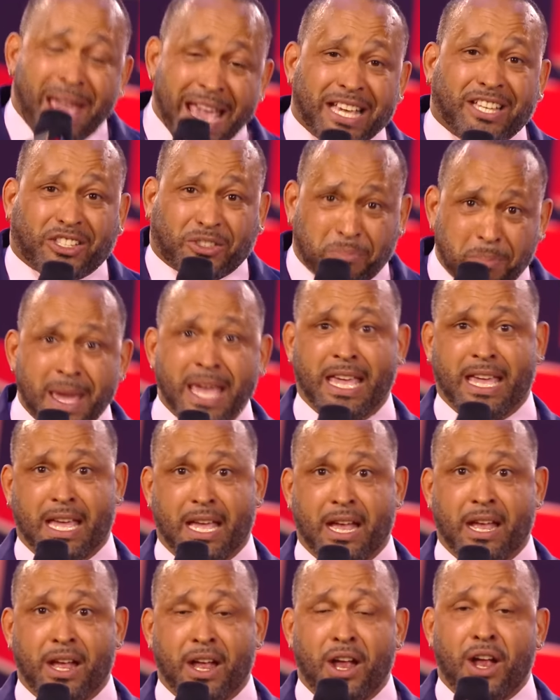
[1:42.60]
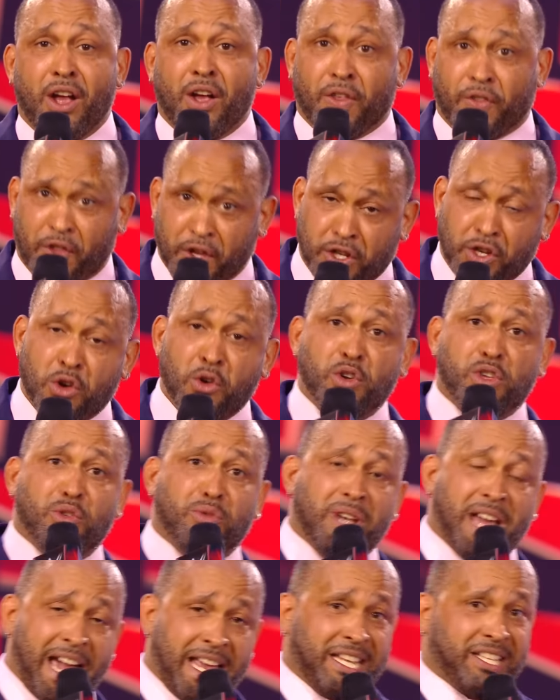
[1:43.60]
makes me the new
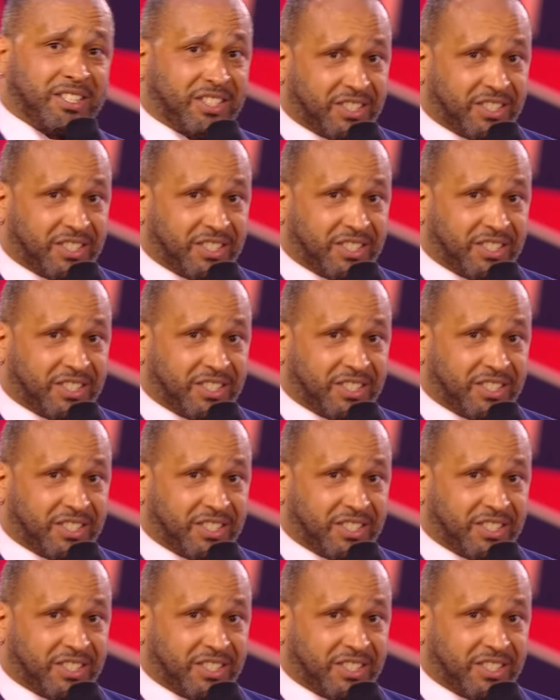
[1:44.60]
United